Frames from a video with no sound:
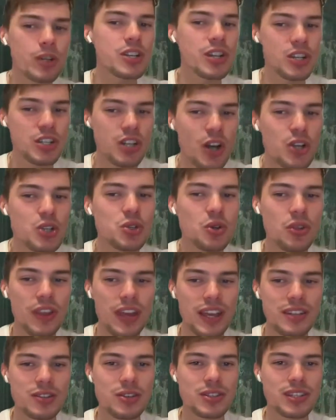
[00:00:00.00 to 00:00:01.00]
to touch on
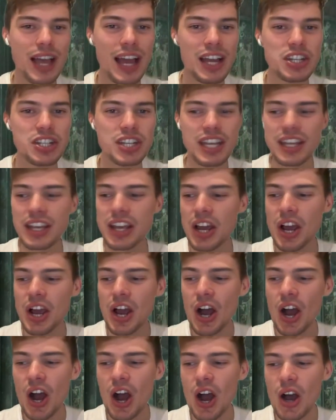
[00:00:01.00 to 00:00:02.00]
this, because actually,
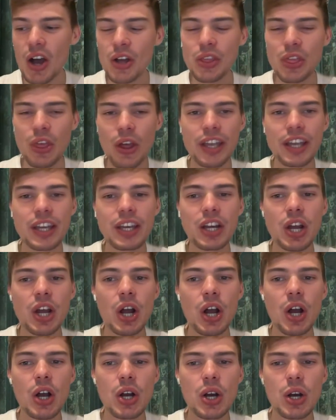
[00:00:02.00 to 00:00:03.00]
like,
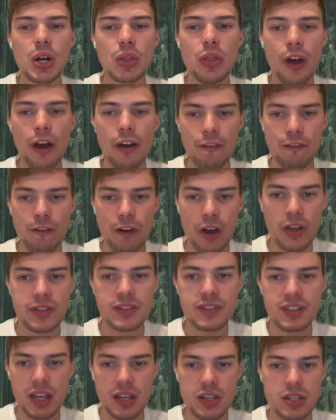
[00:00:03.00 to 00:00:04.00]
that first
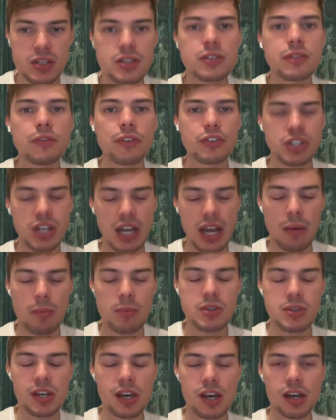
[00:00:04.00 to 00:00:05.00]
sentence of the
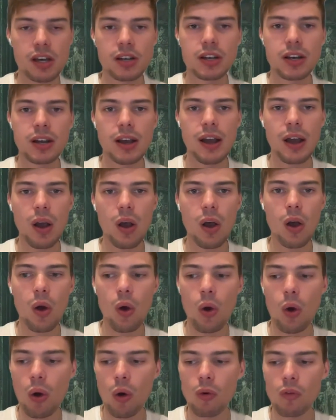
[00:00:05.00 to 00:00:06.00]
chapter
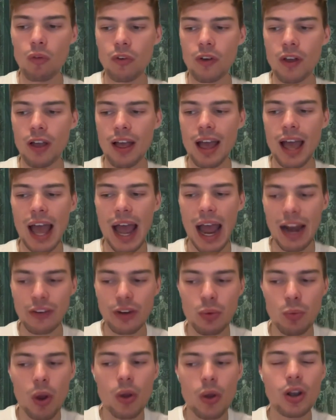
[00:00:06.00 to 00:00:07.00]
of Harry
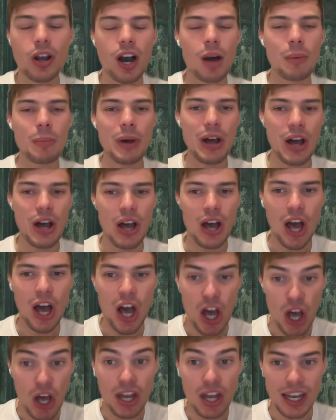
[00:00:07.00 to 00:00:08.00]
woke up
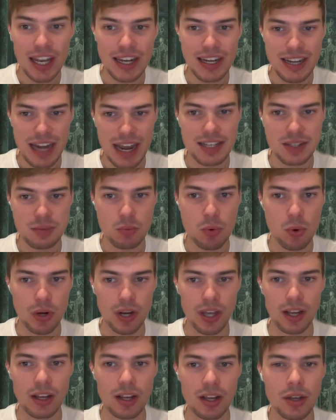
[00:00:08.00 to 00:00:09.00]
early next
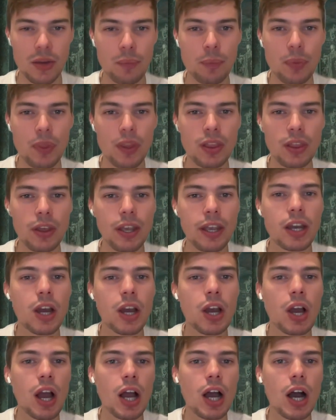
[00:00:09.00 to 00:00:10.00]
morning, like,
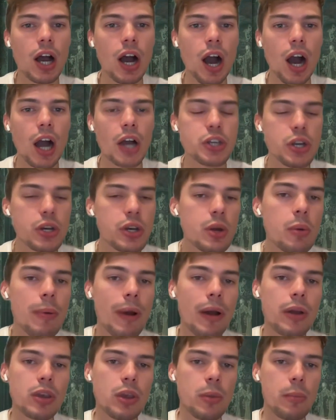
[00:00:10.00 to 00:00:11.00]
I don't know
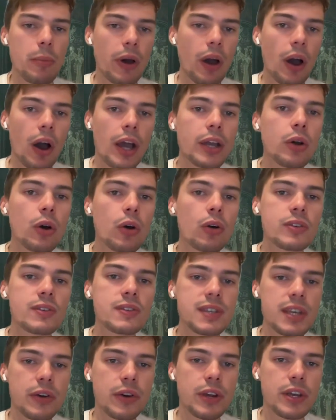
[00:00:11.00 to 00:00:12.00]
about you, but I got
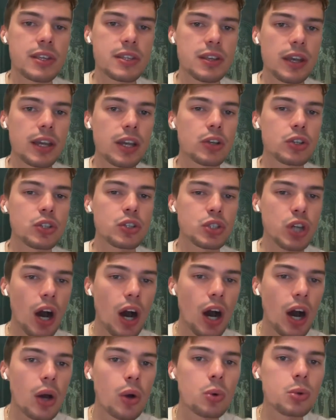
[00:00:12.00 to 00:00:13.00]
serious, like,
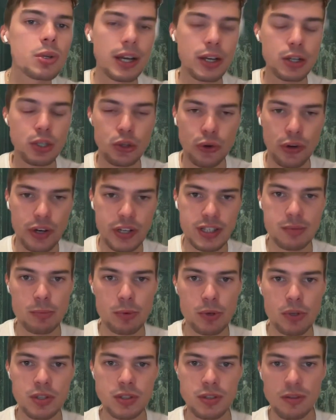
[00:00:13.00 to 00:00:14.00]
child at
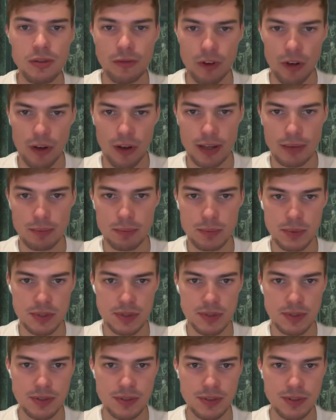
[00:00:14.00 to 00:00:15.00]
Christmas
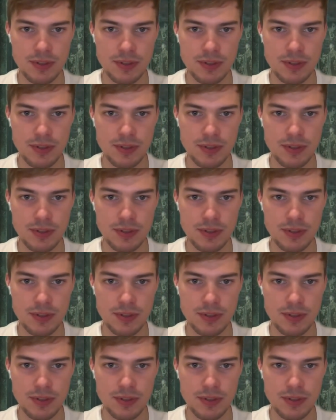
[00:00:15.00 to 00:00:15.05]
vibes.